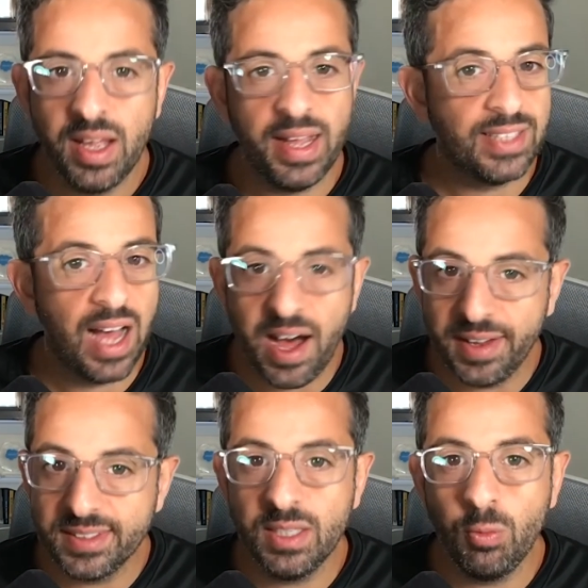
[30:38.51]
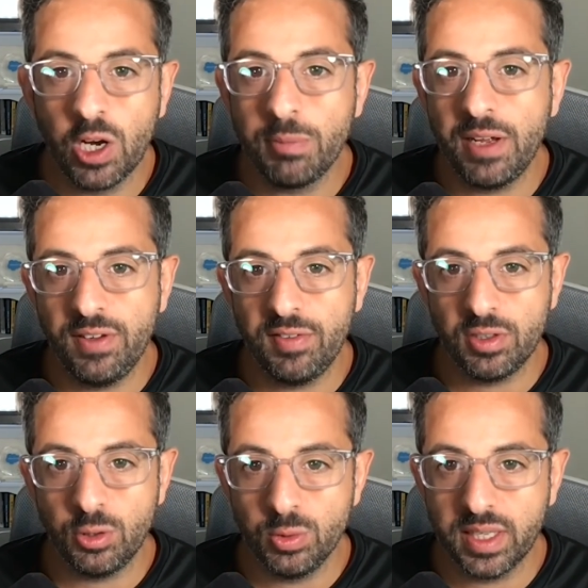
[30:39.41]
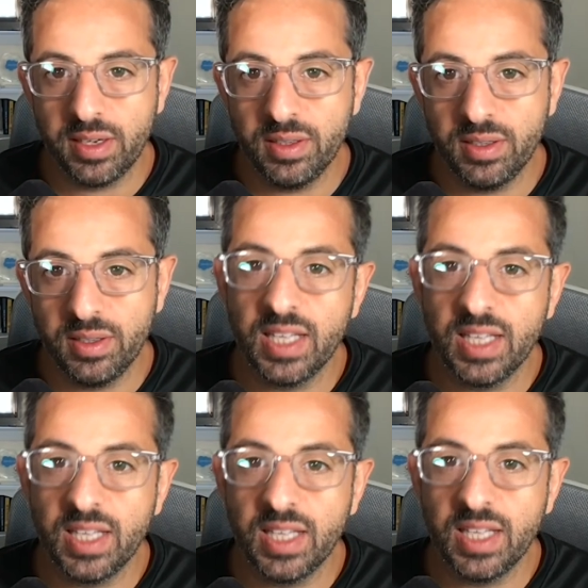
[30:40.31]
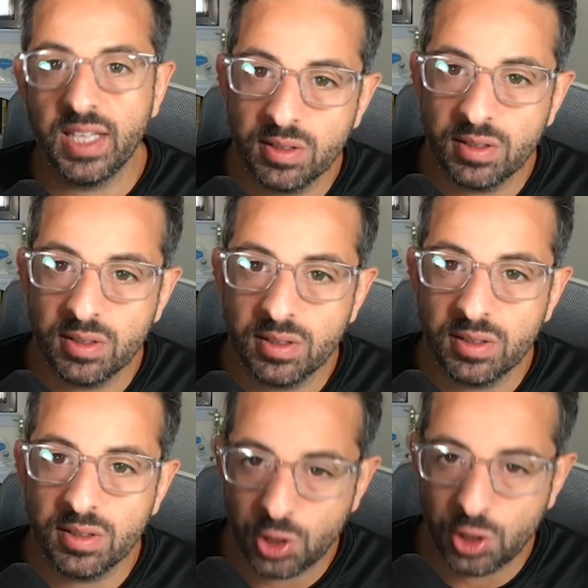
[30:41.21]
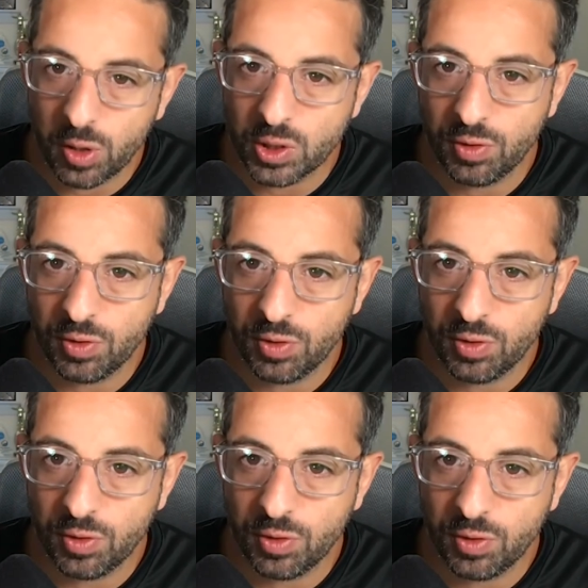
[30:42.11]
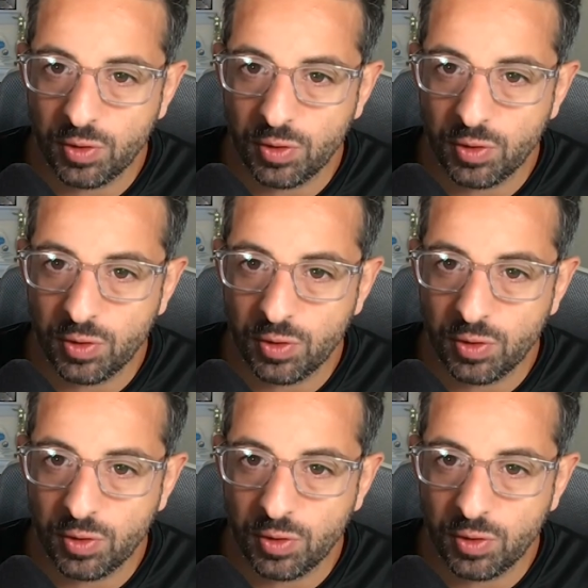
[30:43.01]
It's honestly one of my favorite newsletters. I'm going to put the link in the show notes for you all.